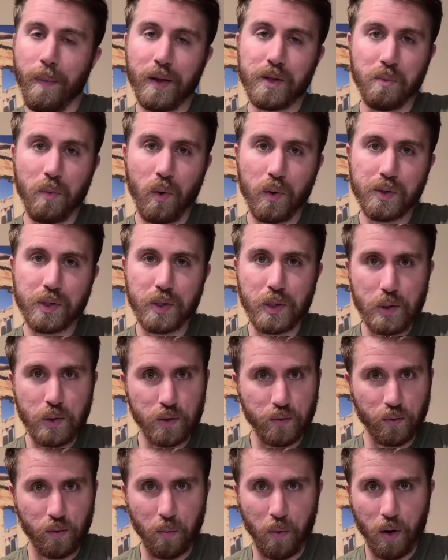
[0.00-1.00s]
That's mostly
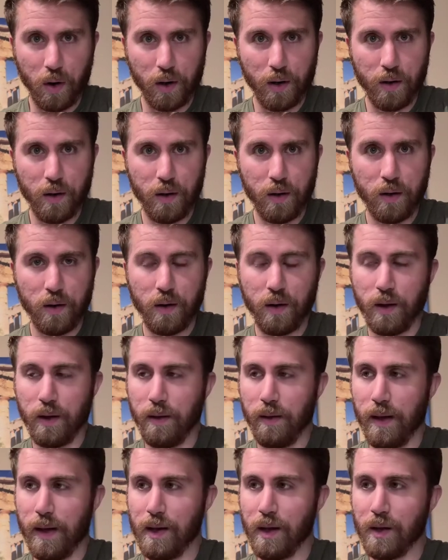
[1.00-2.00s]
used for marketing
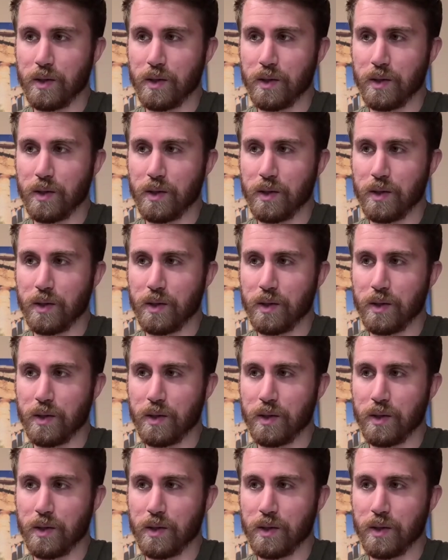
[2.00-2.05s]
it